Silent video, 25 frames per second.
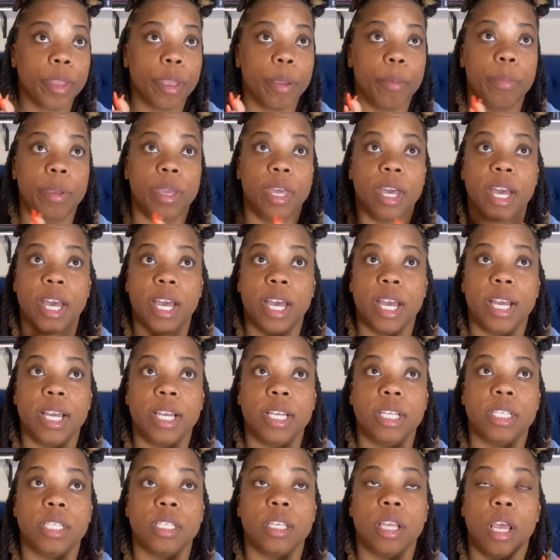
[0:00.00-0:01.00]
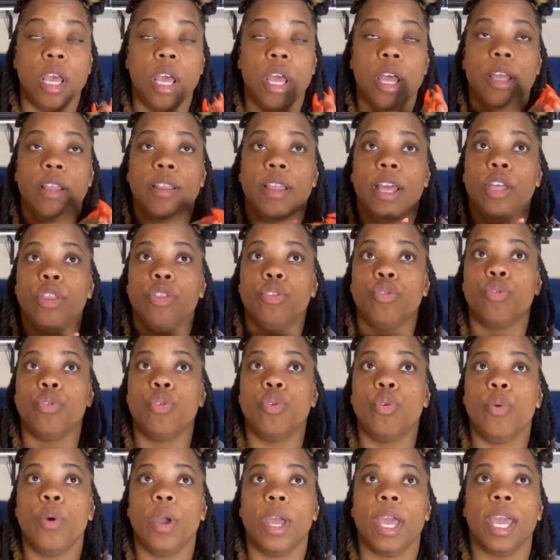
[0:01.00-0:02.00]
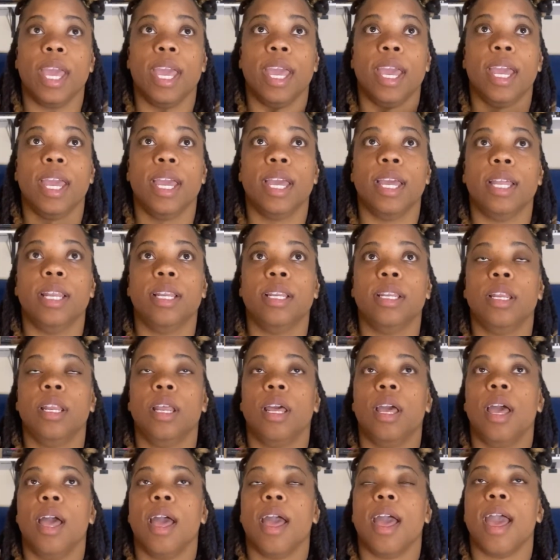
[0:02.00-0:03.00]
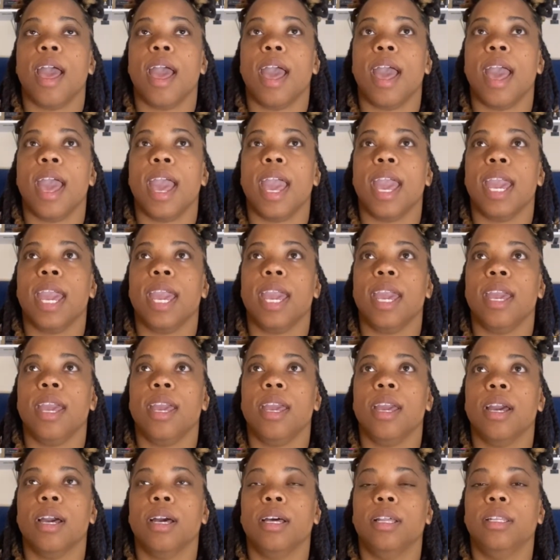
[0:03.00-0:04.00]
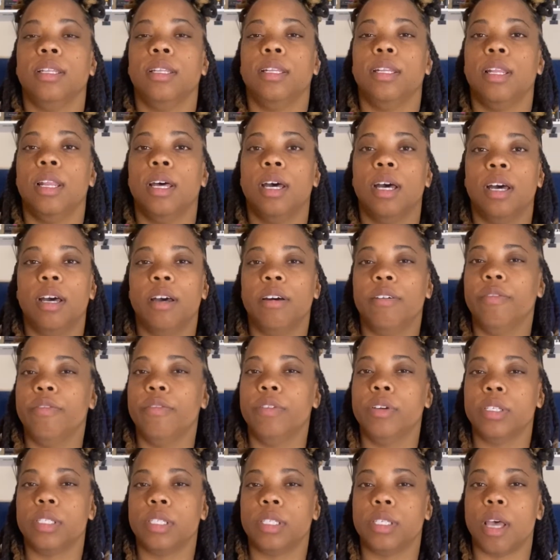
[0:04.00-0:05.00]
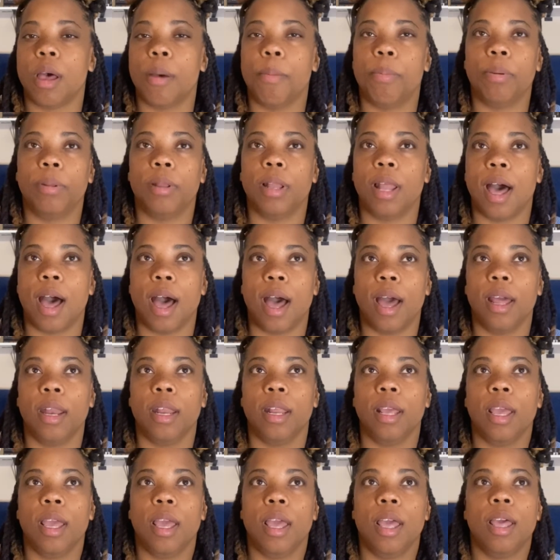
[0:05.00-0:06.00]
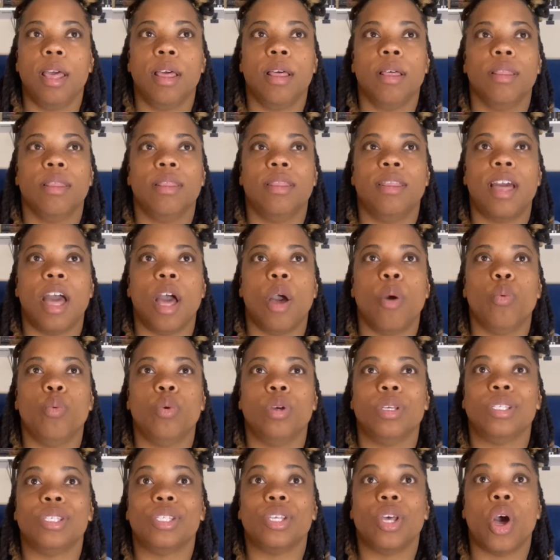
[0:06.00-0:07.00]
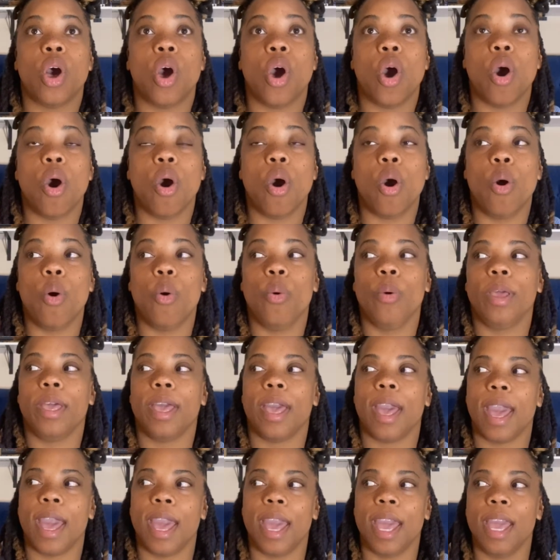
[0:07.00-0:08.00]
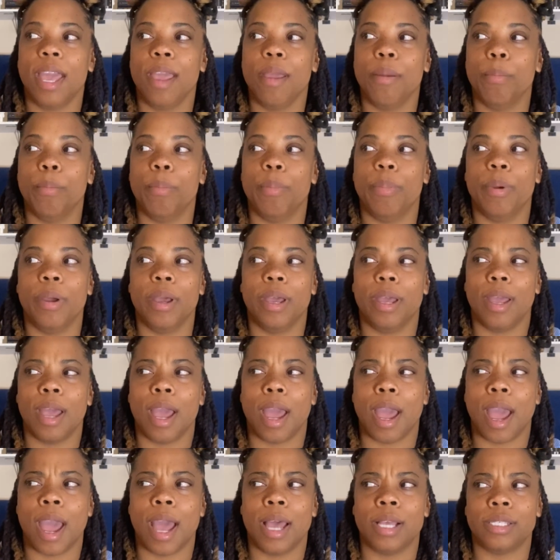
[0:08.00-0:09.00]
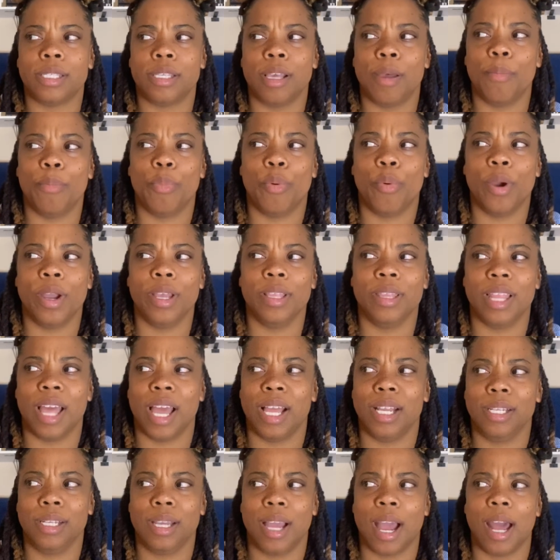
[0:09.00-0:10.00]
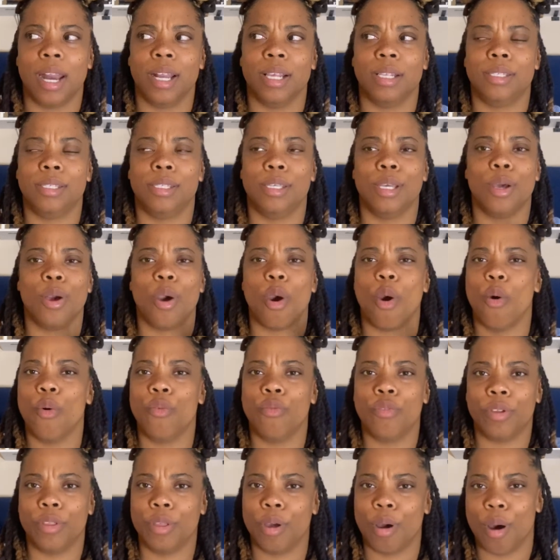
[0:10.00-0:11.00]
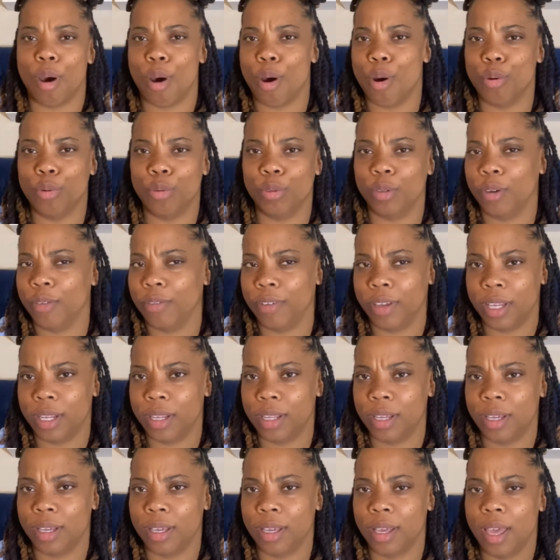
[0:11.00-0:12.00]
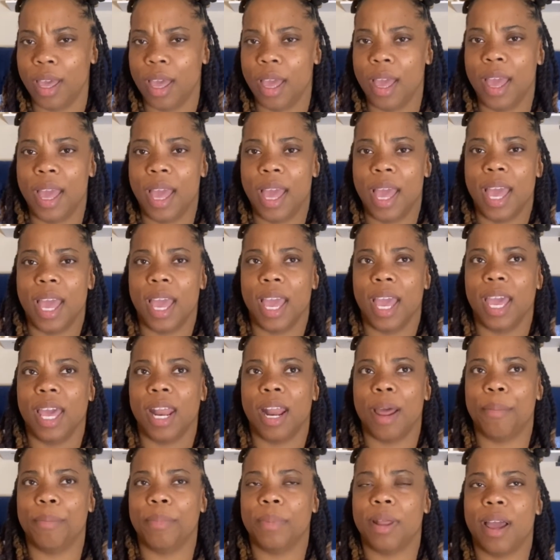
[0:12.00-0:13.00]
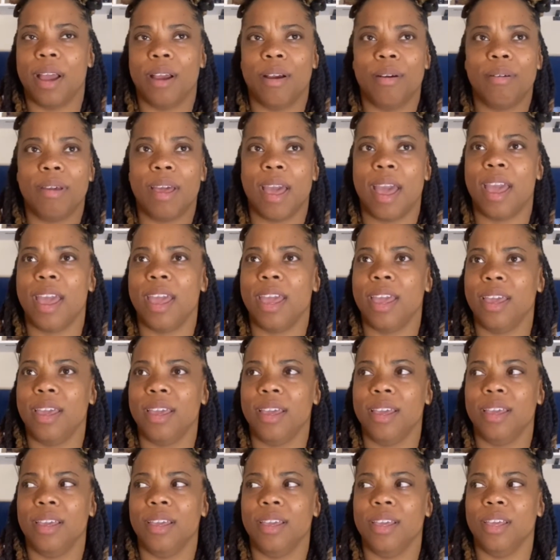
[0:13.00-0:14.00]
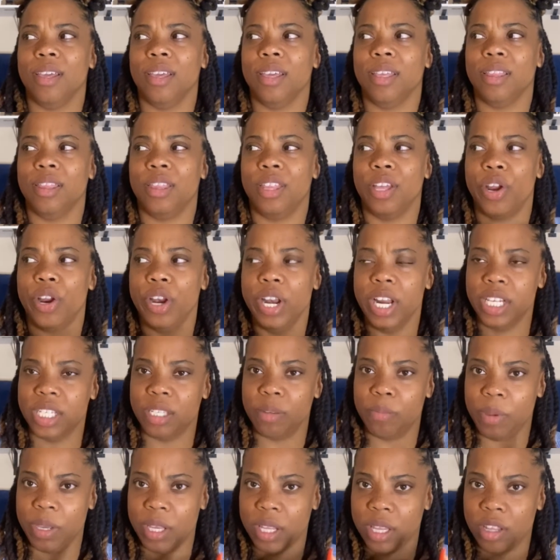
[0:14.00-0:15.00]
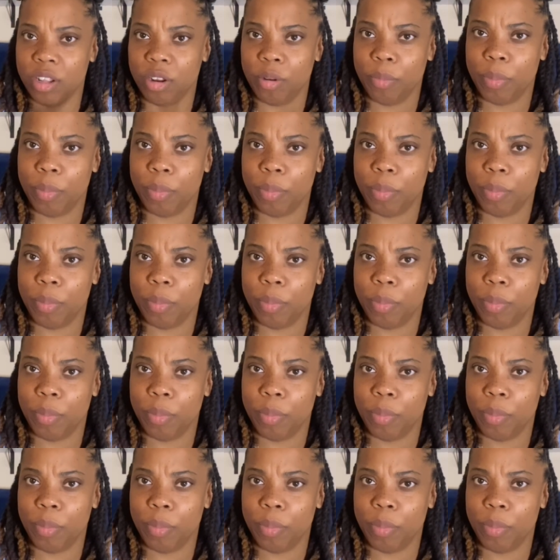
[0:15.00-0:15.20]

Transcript: because they threw in a love subplot that was okay, but at some point that kind of took over the whole novella, and I'm like, okay, there needs to be a little